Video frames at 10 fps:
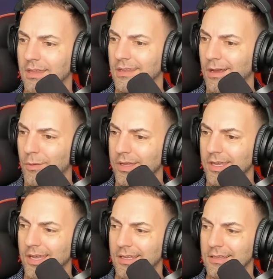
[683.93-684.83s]
Not quite
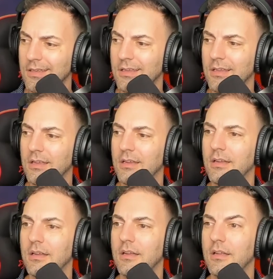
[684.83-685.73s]
yet.
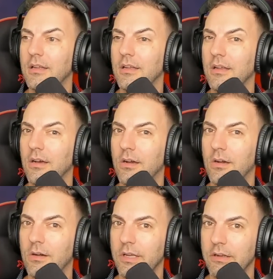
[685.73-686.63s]

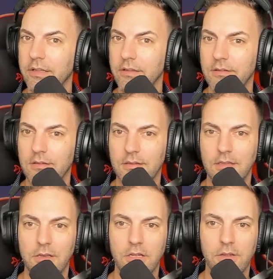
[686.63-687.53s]
Oh, here it is.
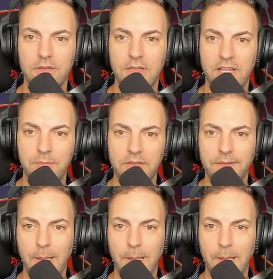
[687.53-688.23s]
Here it goes. Last spin.